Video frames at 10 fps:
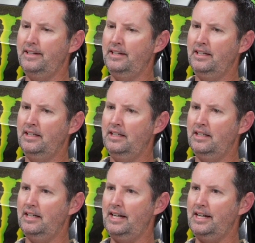Mm-hmm.
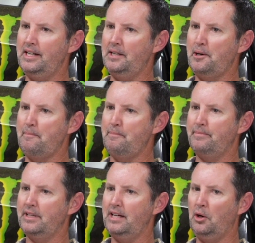Um,
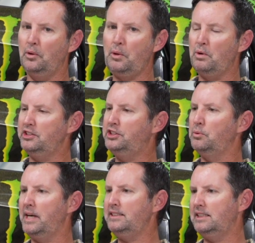I only won
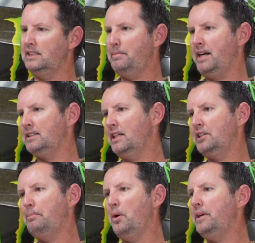two races, but I was on
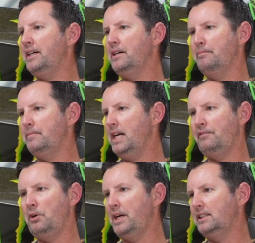the podium
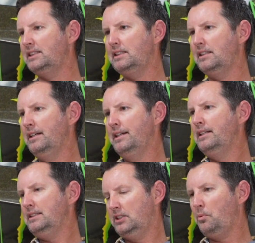every race, mm-hmm.
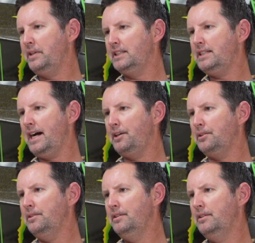so I won the
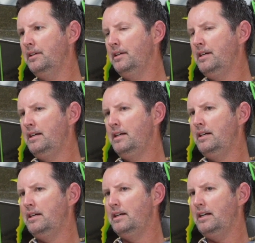title.
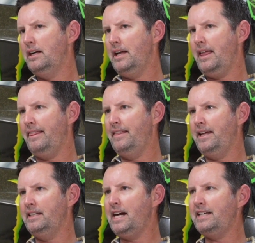And
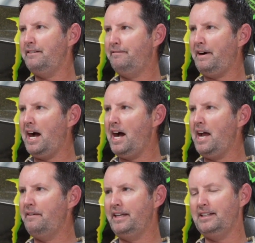then
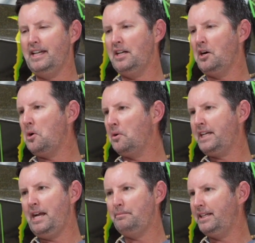'95, it, it all
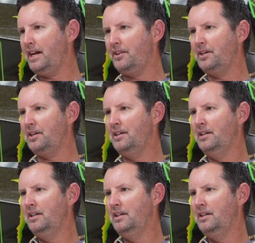came together